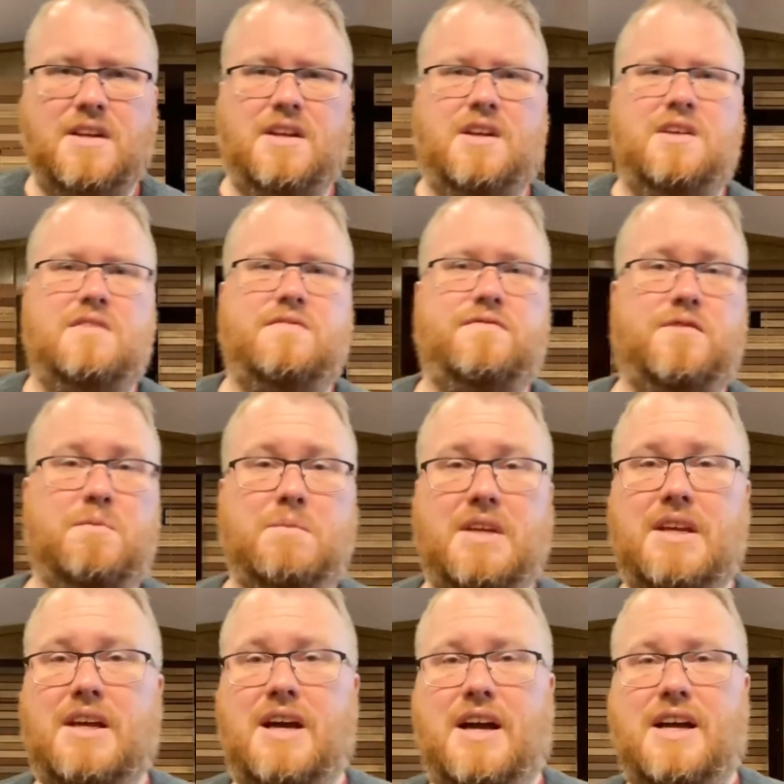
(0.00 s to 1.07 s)
For
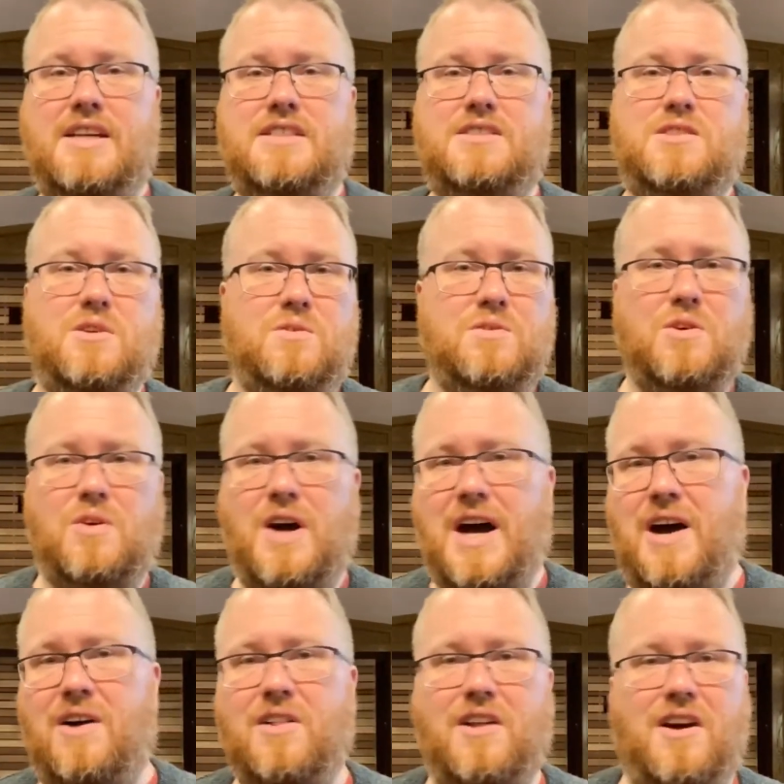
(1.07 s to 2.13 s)
me, I don't know
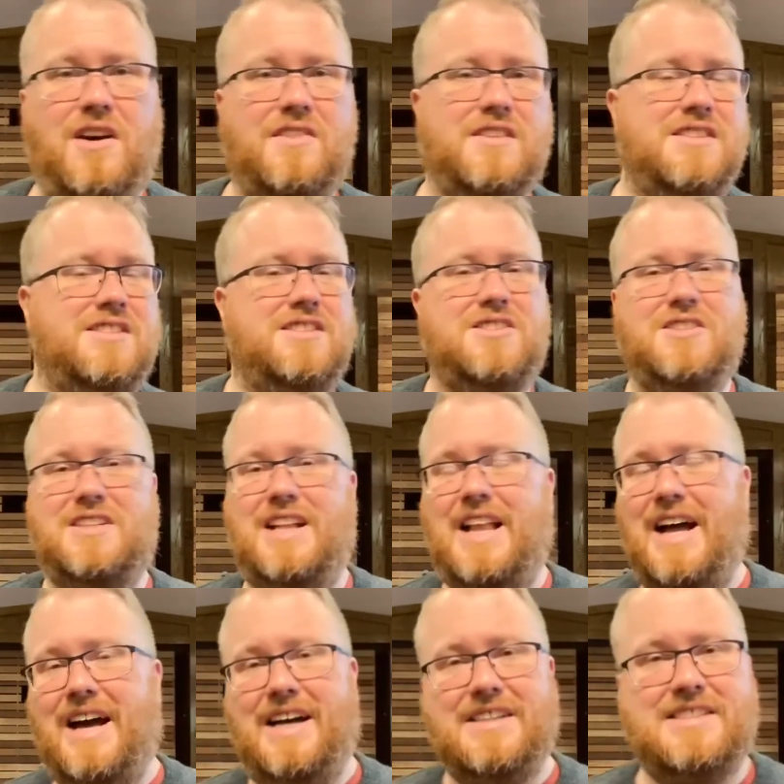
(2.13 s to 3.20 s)
how long this is going to
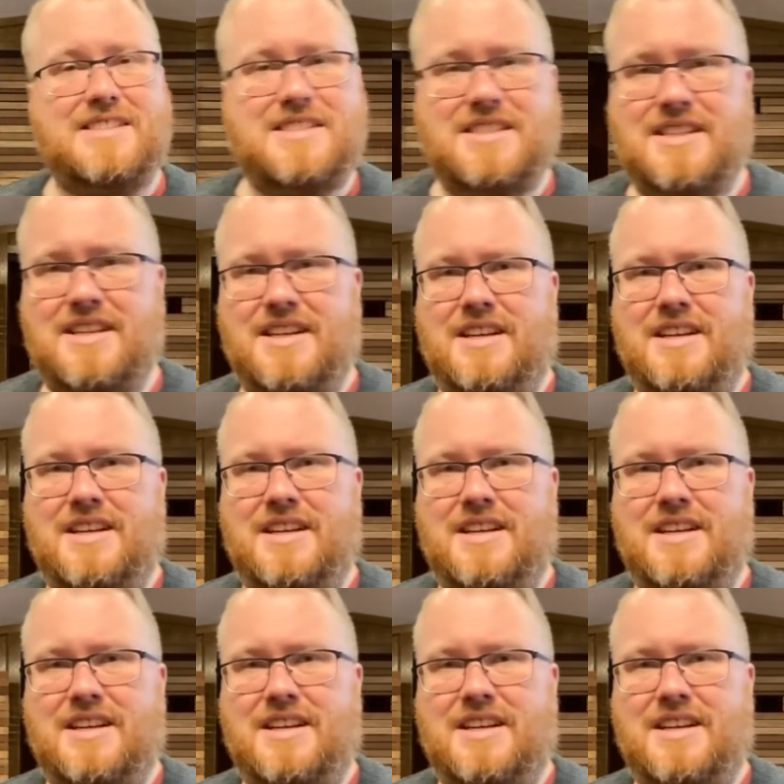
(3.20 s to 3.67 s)
last.